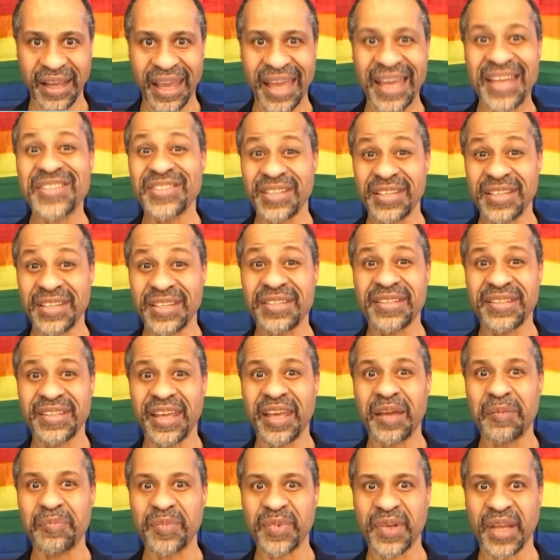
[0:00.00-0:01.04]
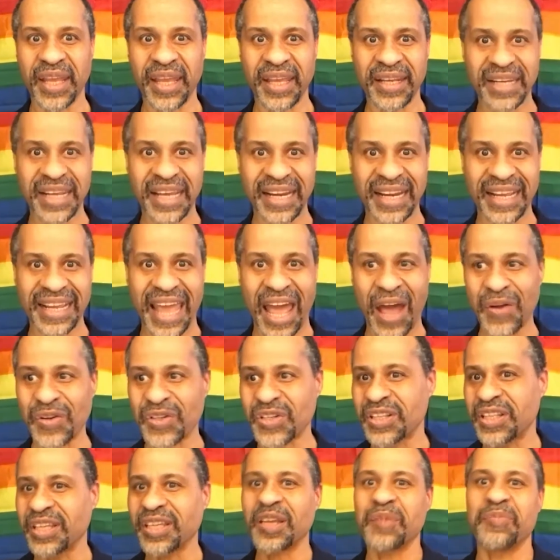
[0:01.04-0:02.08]
assist them in getting out
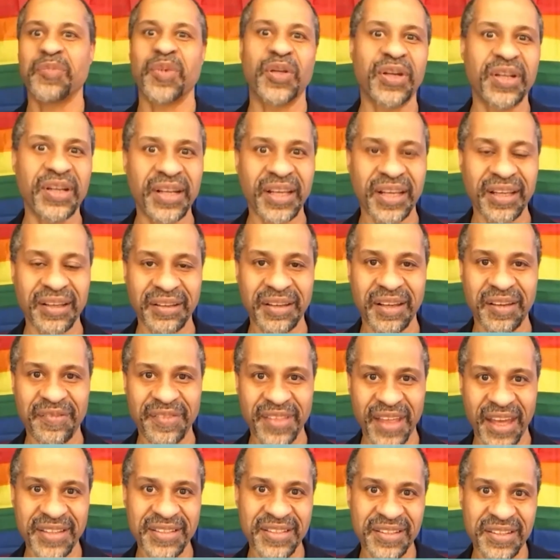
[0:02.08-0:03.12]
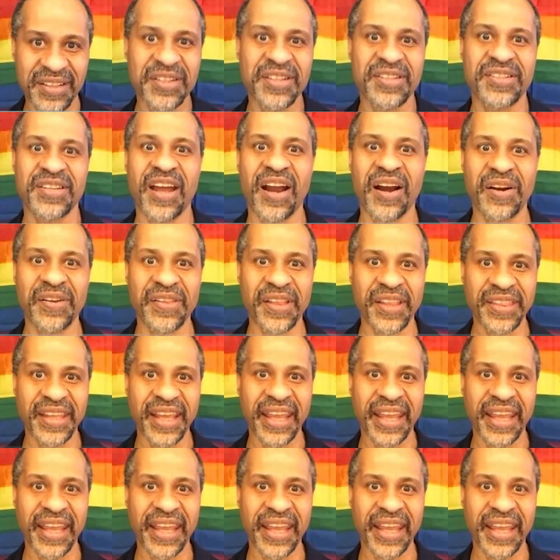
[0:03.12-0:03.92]
to the community if that's the desire that they